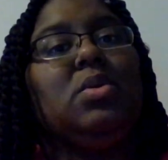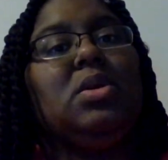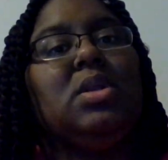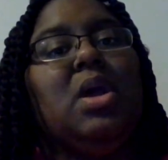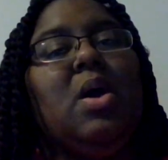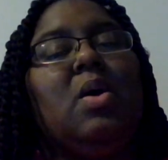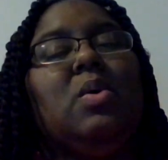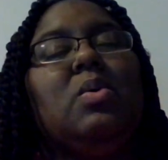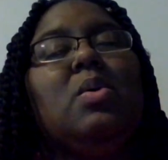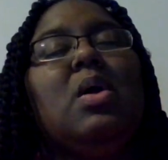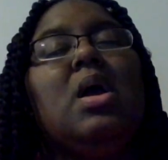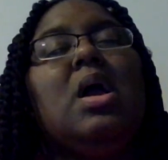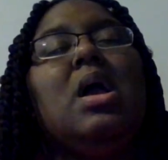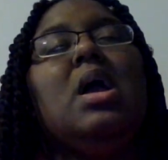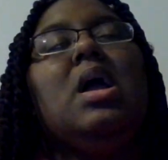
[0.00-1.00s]
you know.
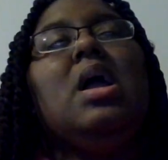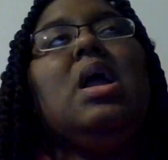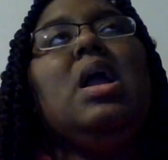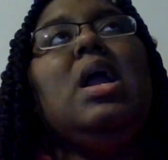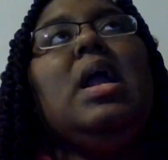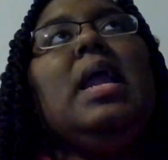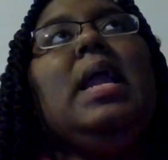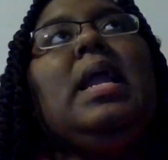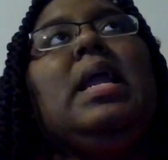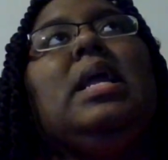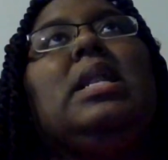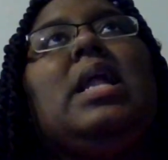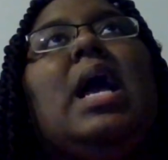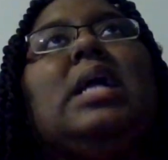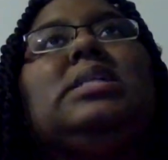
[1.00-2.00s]

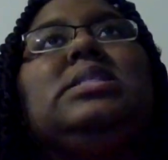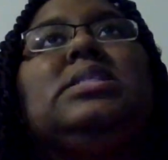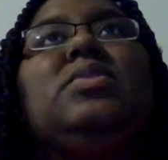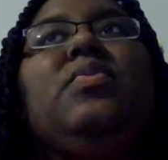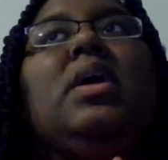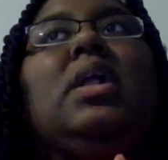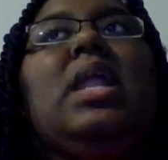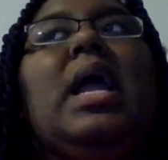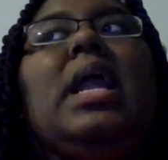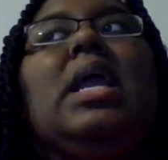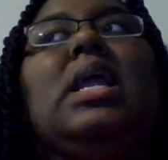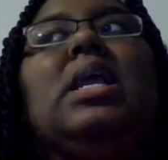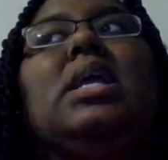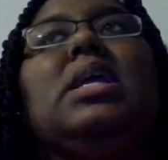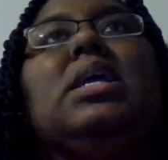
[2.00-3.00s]
And I just felt
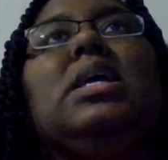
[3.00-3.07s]
like